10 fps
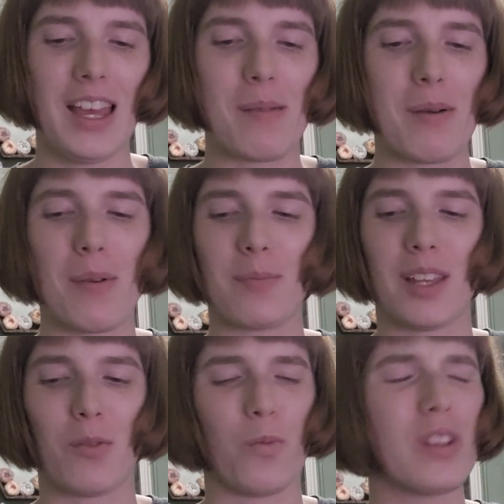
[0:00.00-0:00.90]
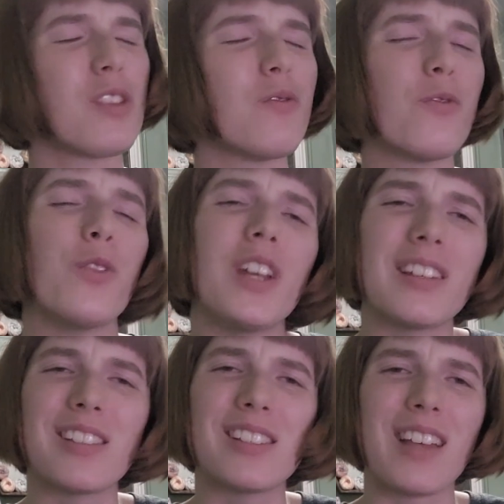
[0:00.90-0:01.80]
And my mom's like, what the freak
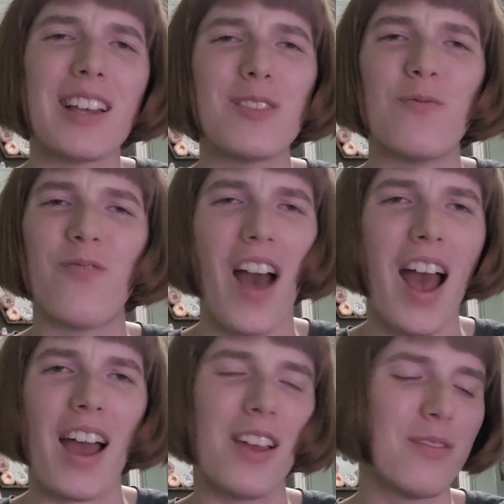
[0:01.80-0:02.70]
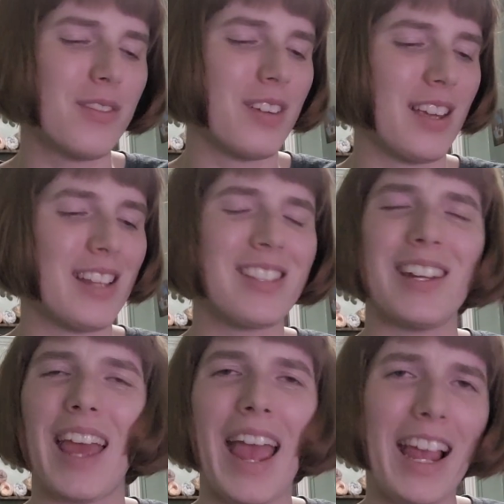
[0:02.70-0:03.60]
is a size 5? It's
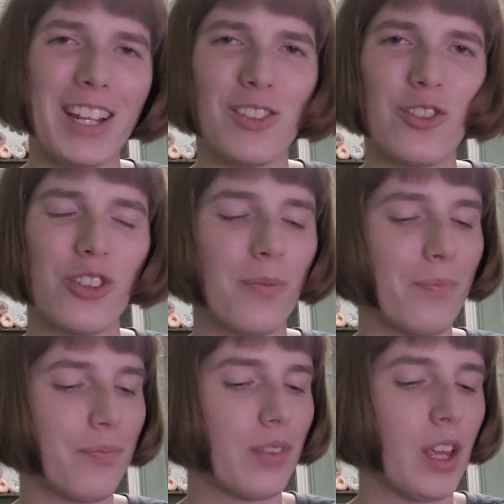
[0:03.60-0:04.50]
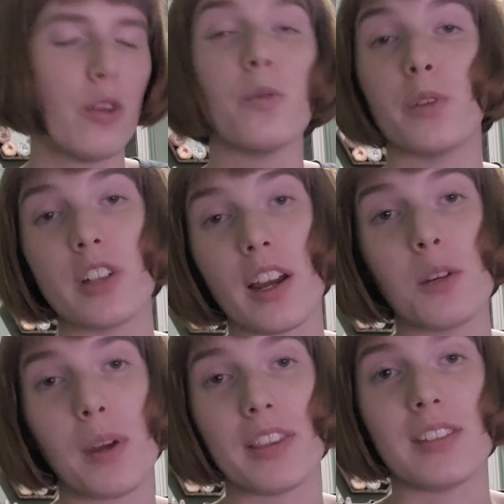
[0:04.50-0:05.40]
an H. We're talking
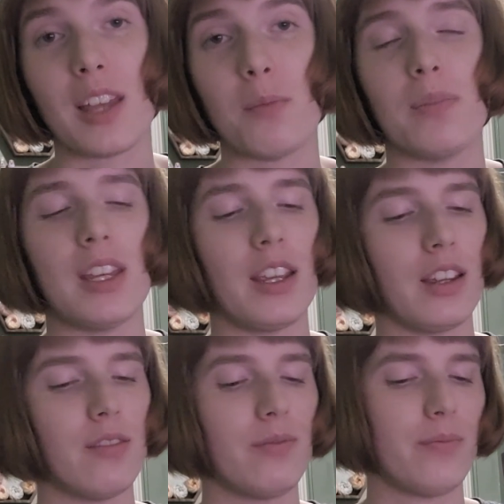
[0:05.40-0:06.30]
about the same thing,